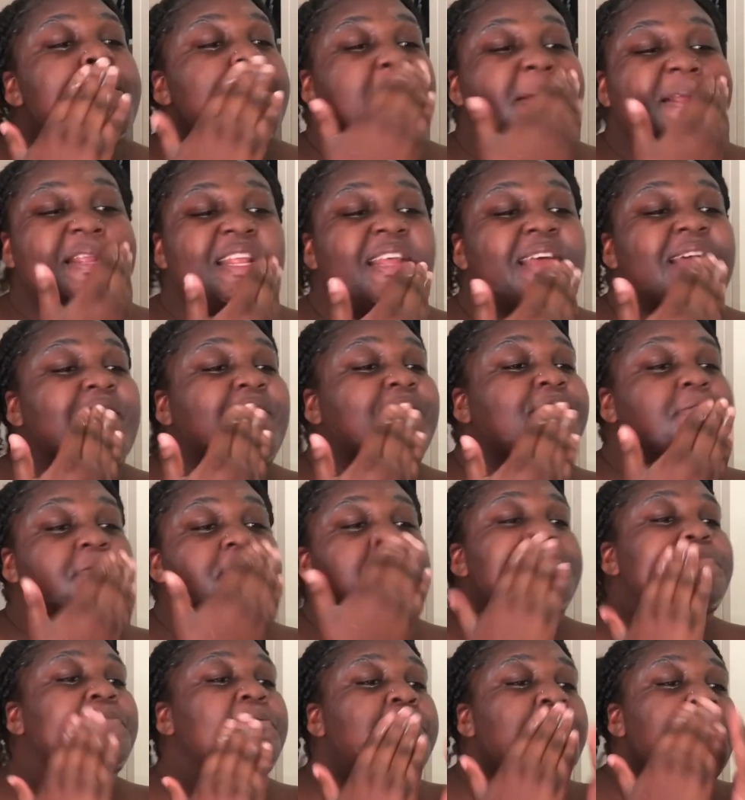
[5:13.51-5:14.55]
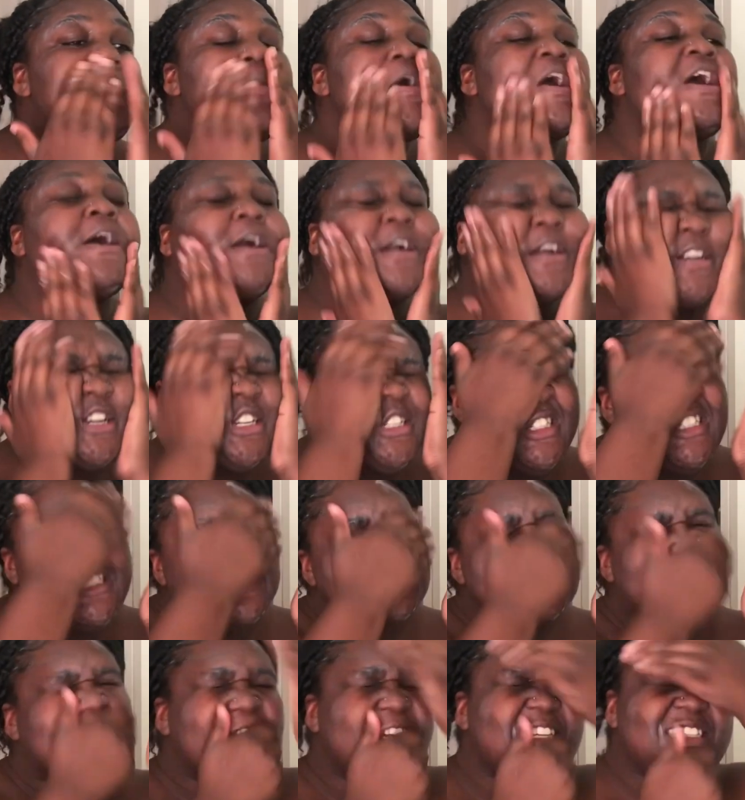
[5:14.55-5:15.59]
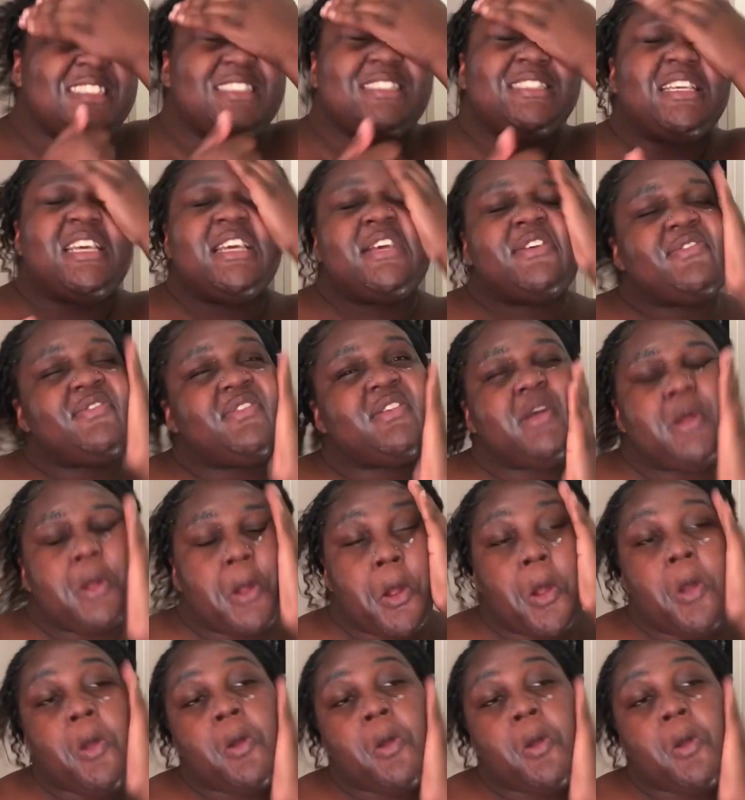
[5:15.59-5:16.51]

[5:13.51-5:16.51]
is having a good Thanksgiving.